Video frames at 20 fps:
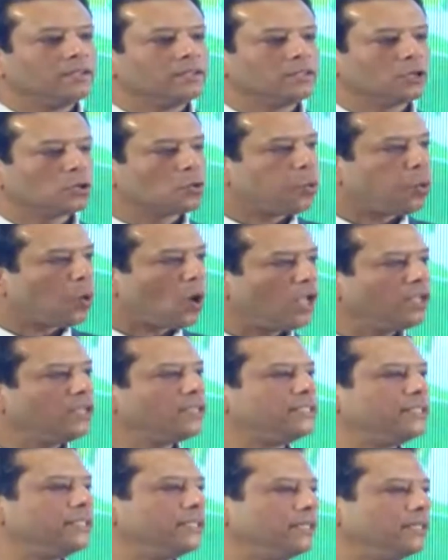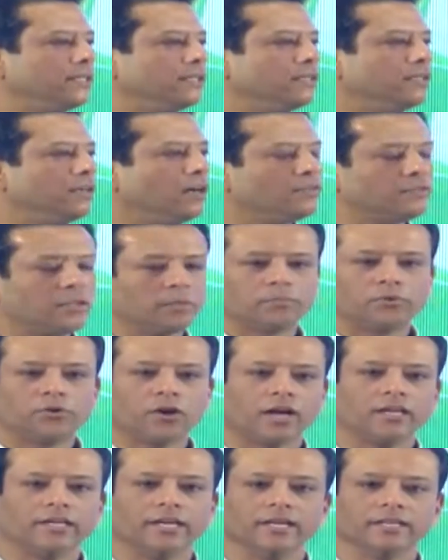The quality of the
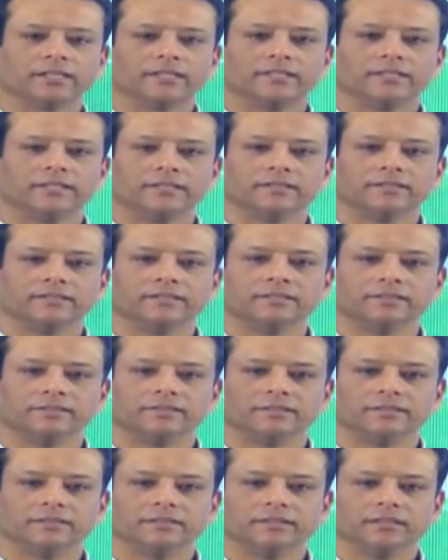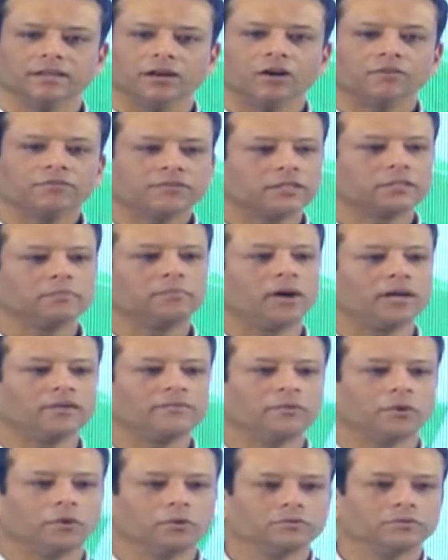product of the
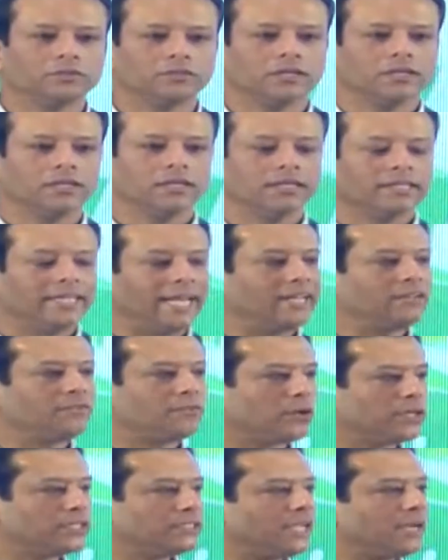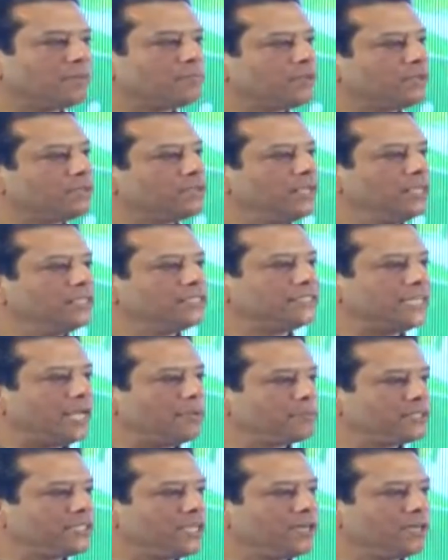smartphones that, for example,
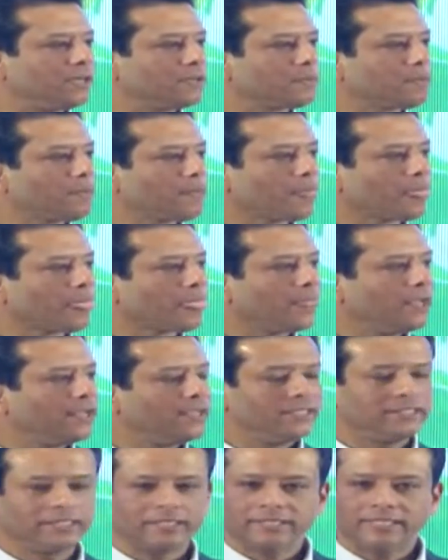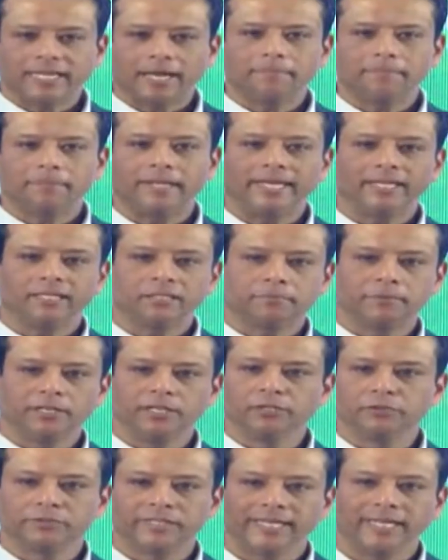Samsung is
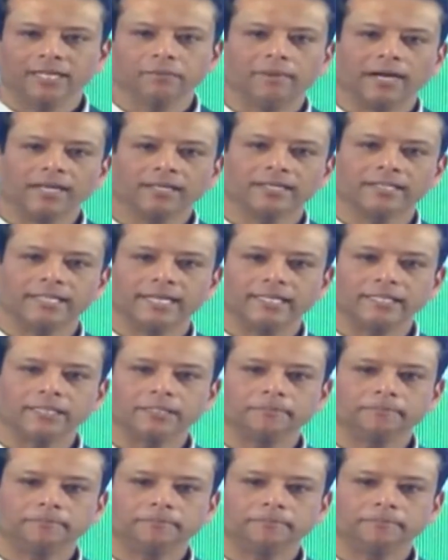producing in Bangladesh